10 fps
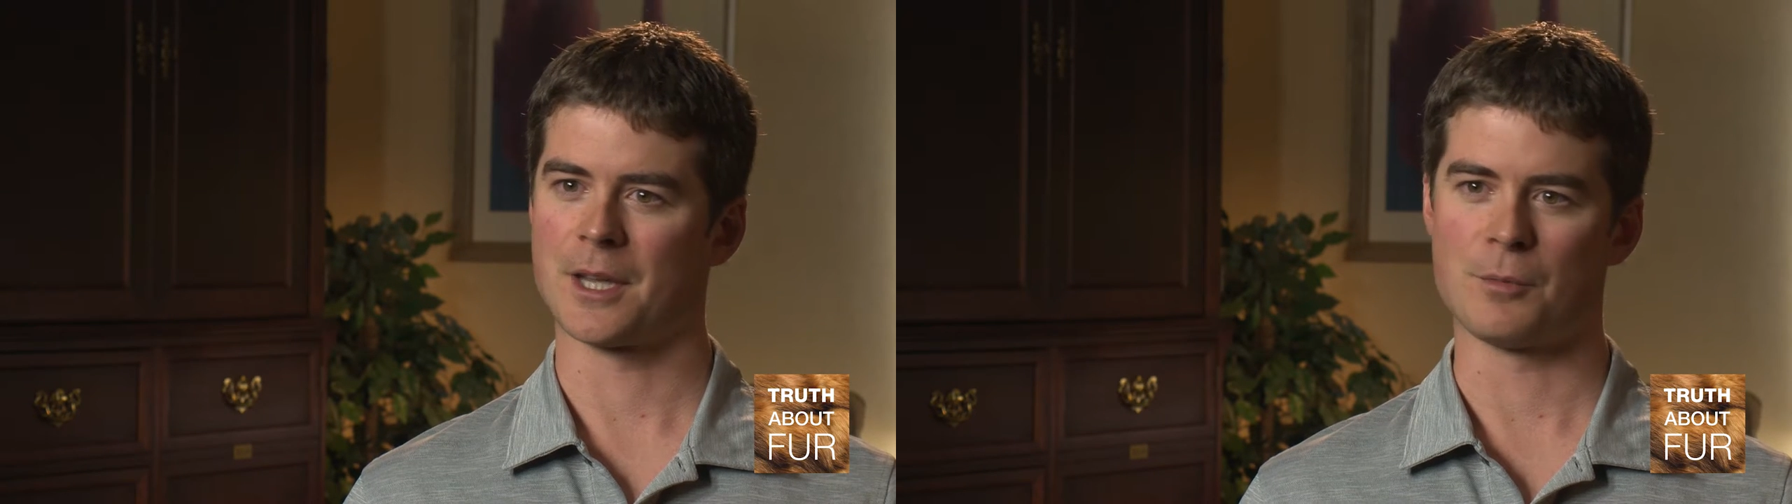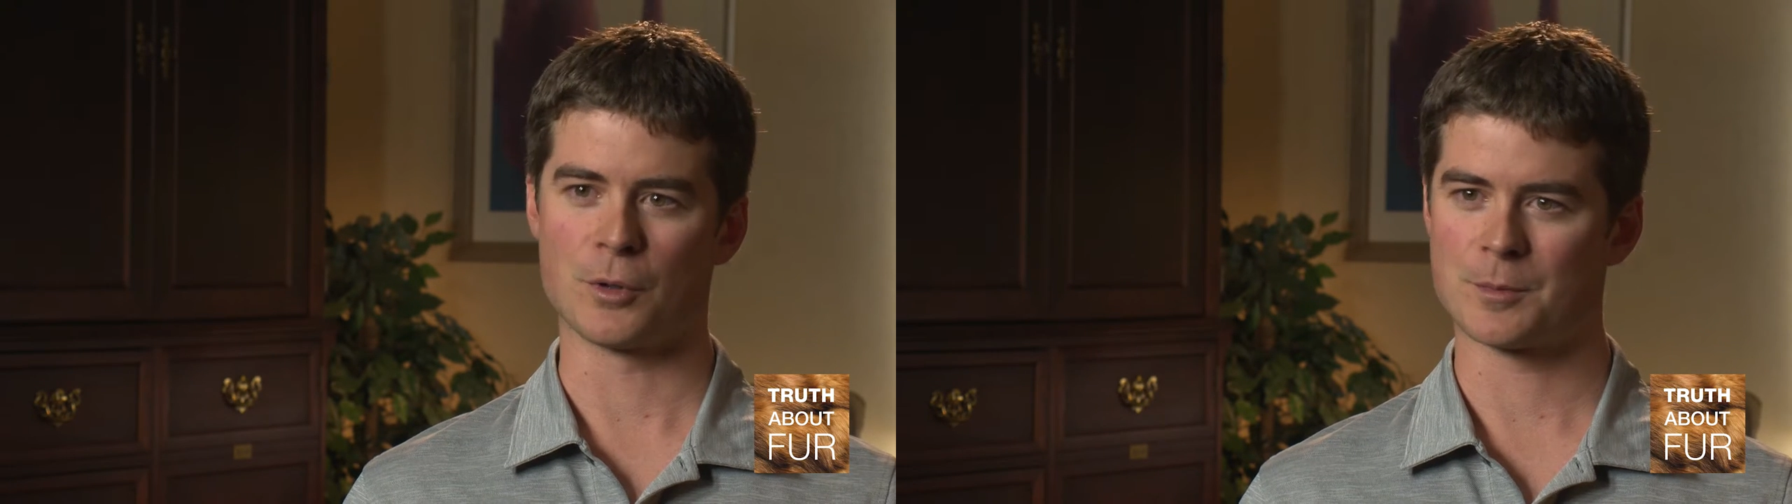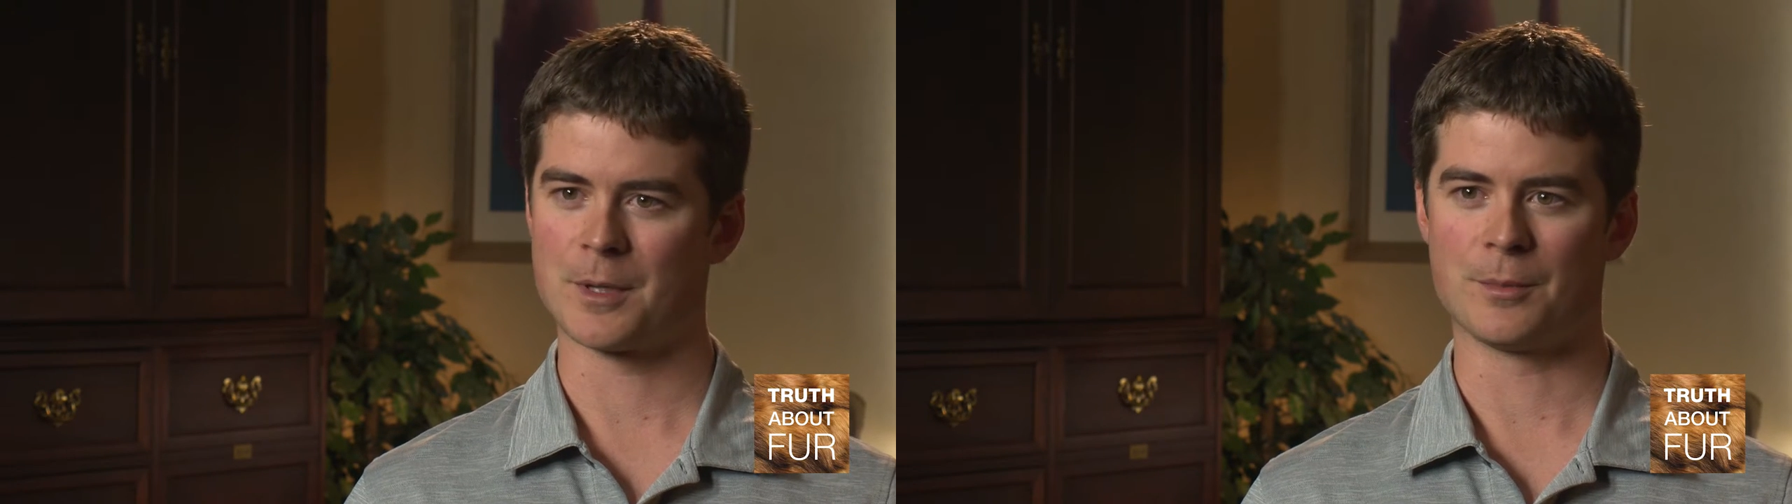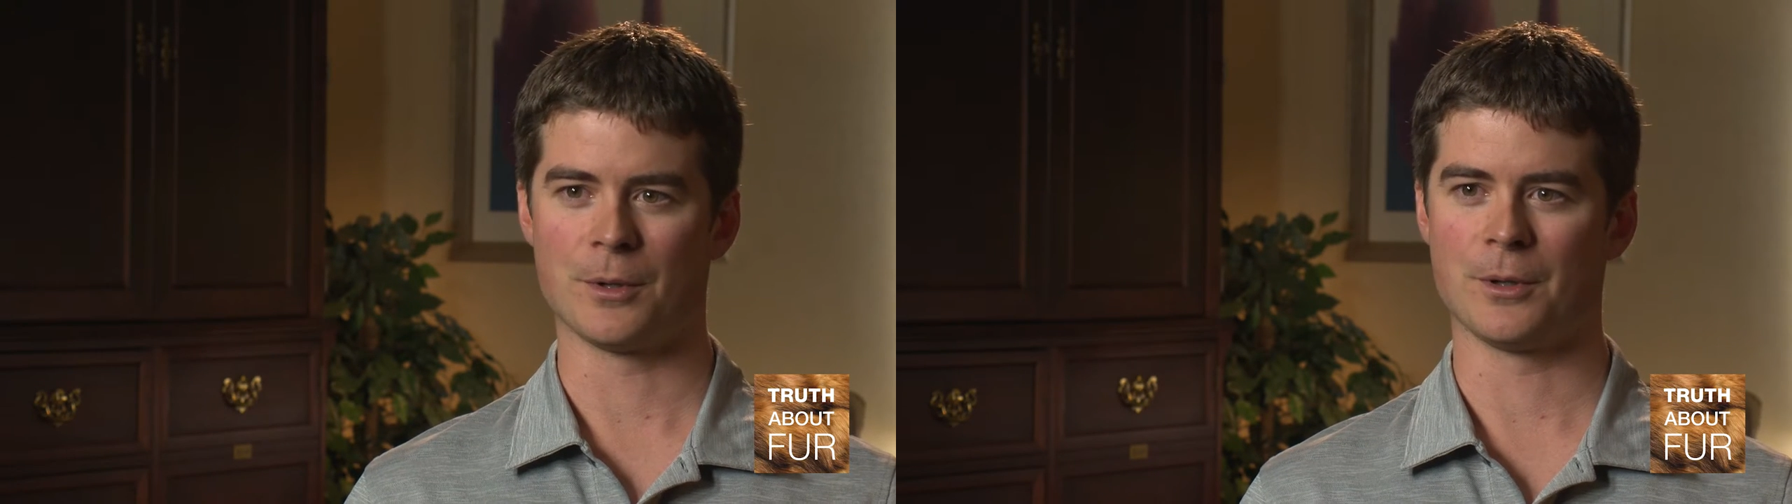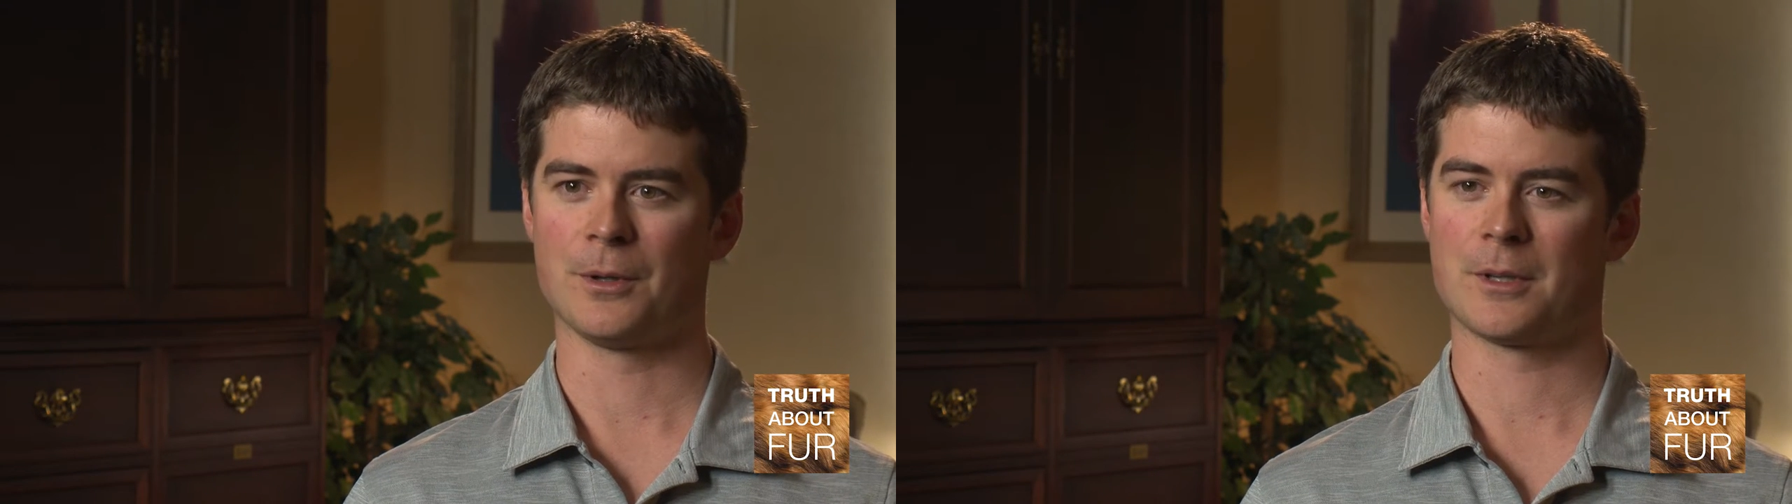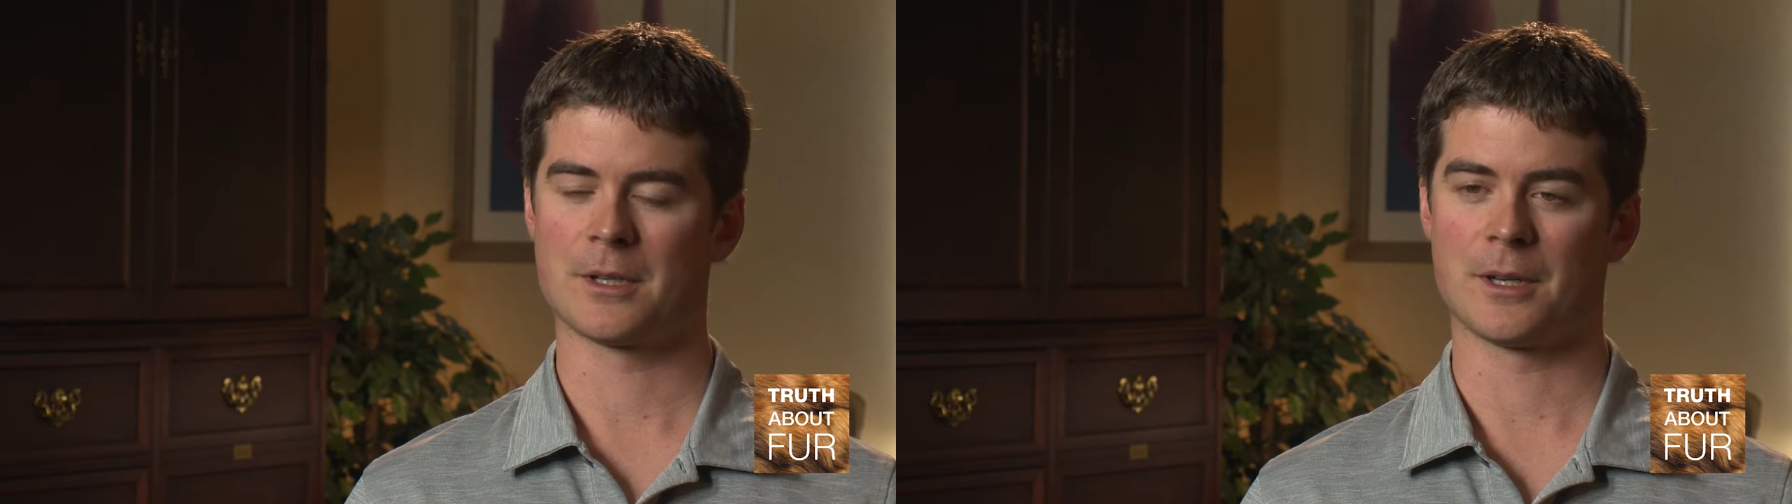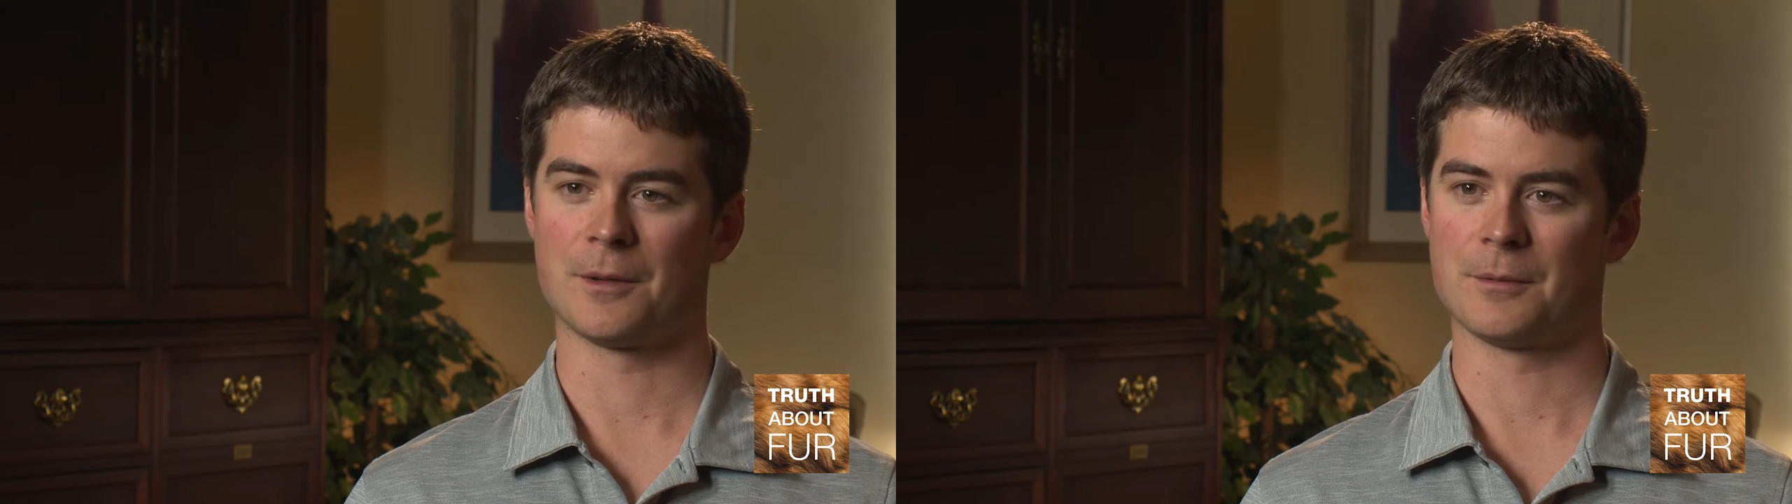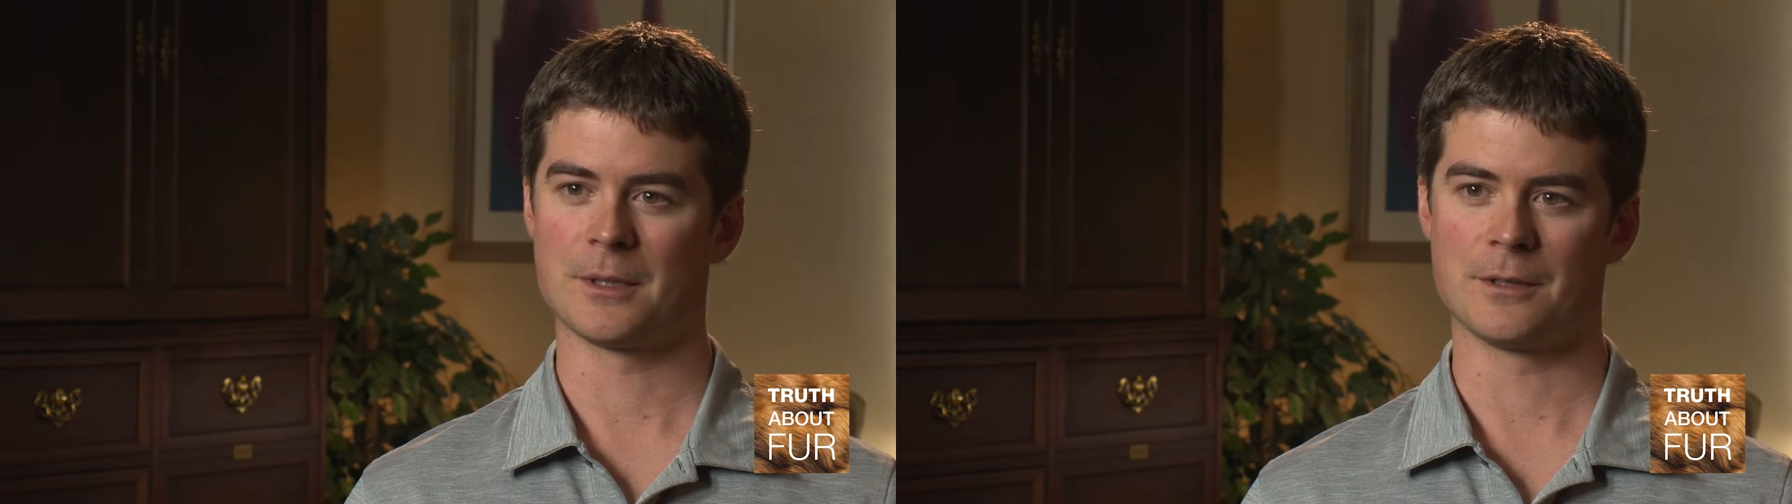that most people, um,